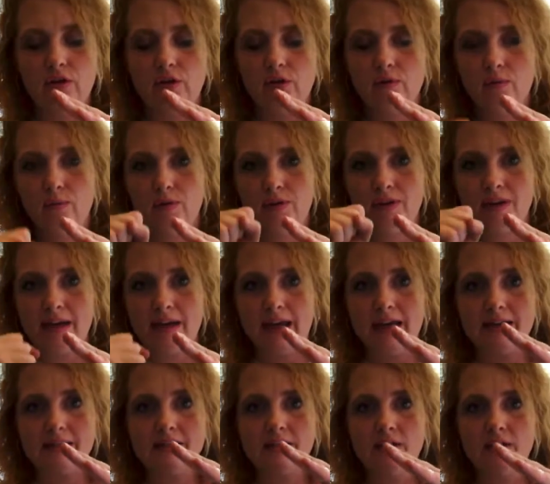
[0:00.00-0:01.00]
then with an
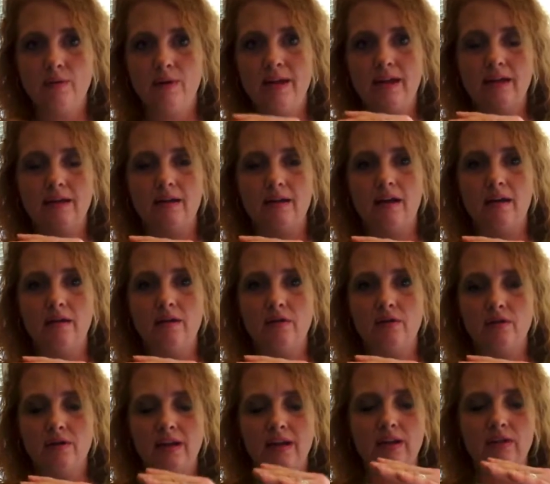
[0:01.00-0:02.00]
S, you hit
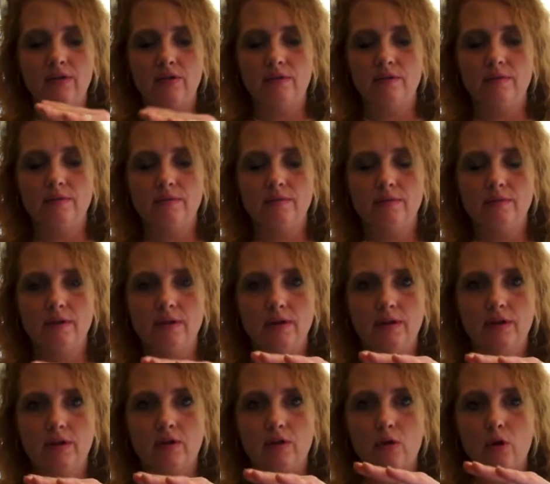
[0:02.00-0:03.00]
underneath
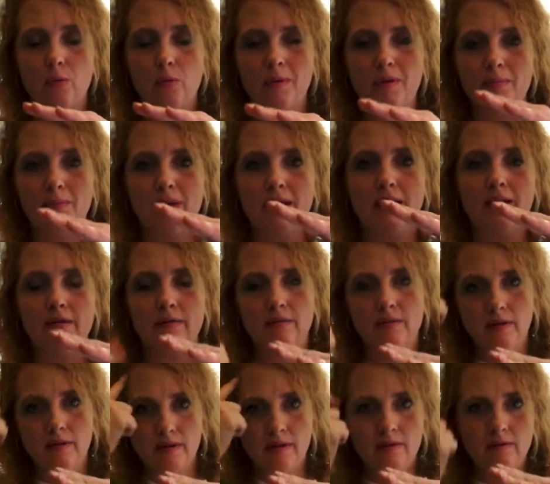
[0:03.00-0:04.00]
your open B.
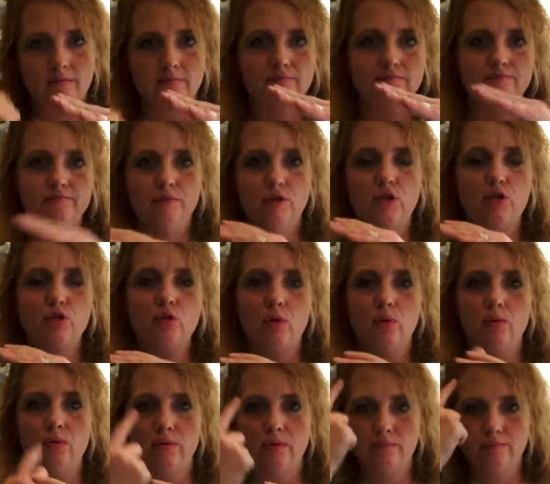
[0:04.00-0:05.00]

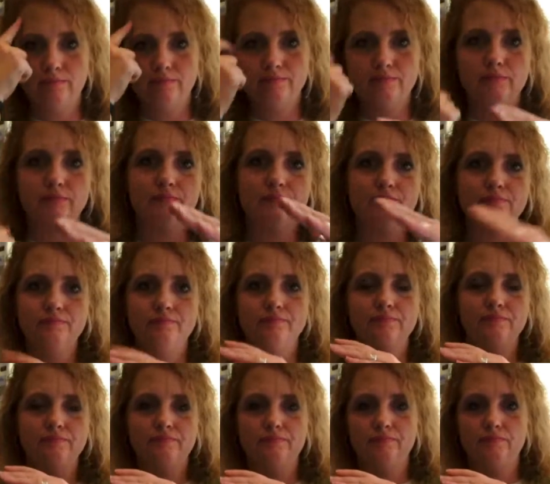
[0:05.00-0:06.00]
Stroke.
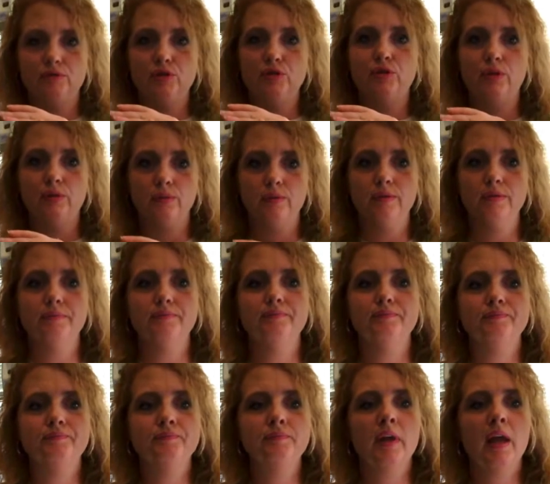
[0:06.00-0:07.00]
Stroke.
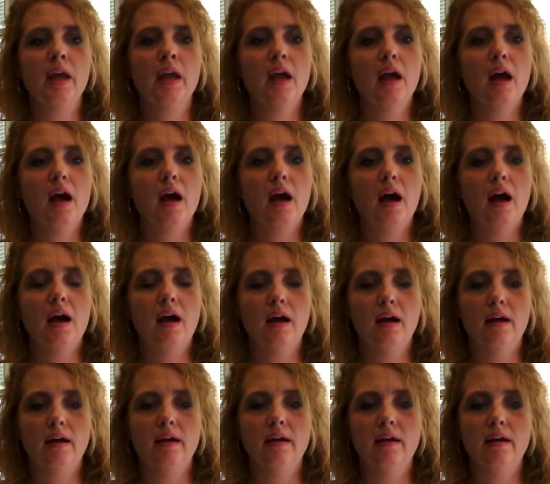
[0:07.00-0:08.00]

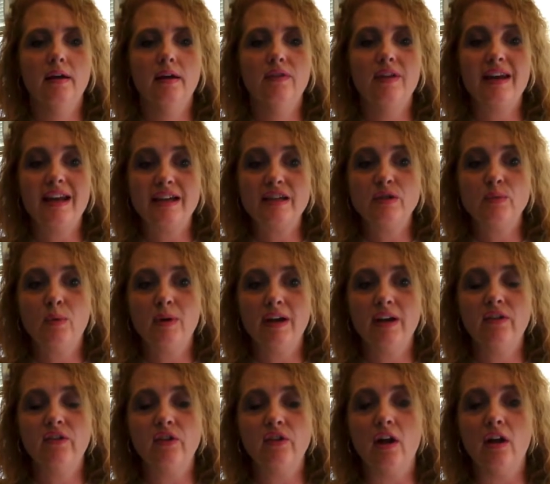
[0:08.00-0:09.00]
The next one
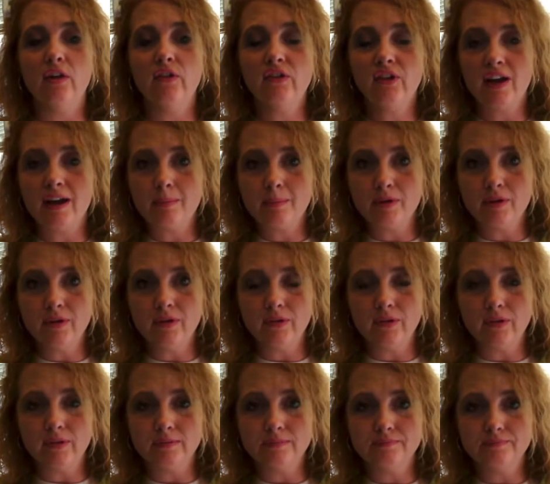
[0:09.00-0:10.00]
is
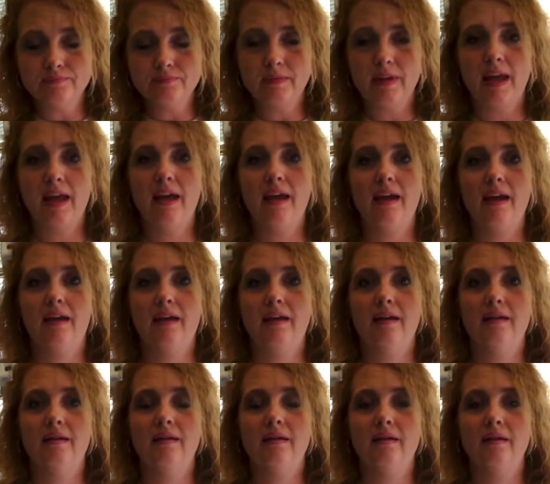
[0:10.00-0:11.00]
Alzheimer's,
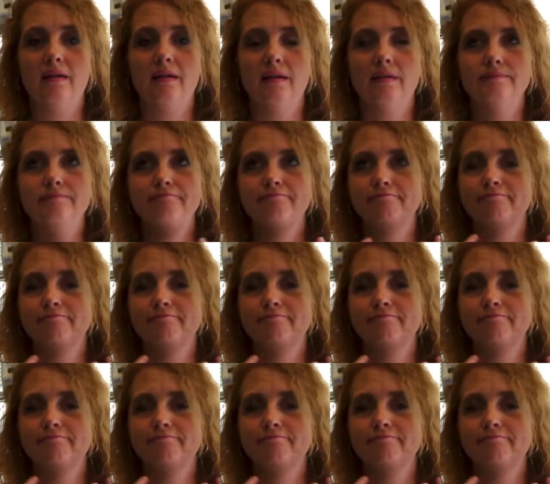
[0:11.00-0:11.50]
and